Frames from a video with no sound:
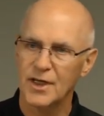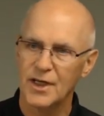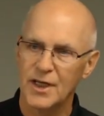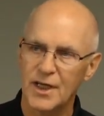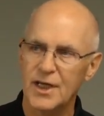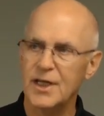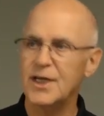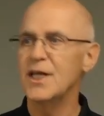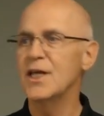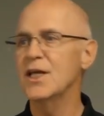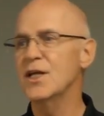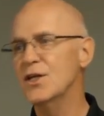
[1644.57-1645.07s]

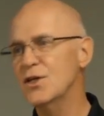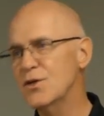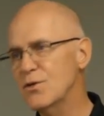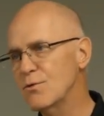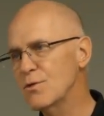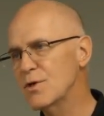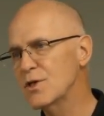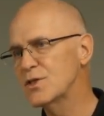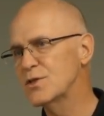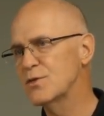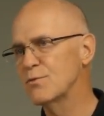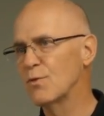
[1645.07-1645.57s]
In
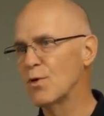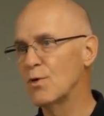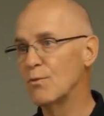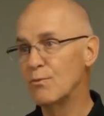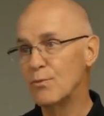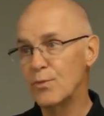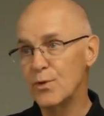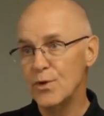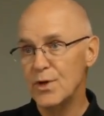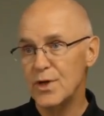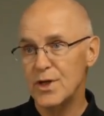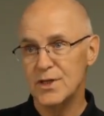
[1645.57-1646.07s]
Hinduism or
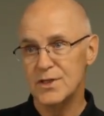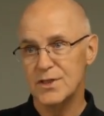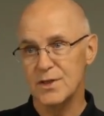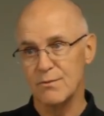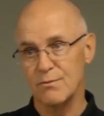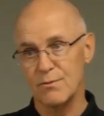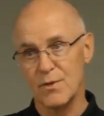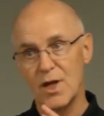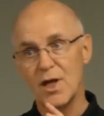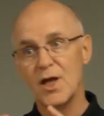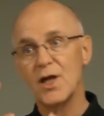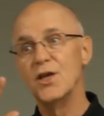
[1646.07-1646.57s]

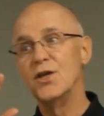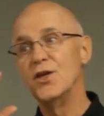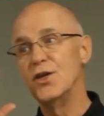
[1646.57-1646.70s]
Buddhism,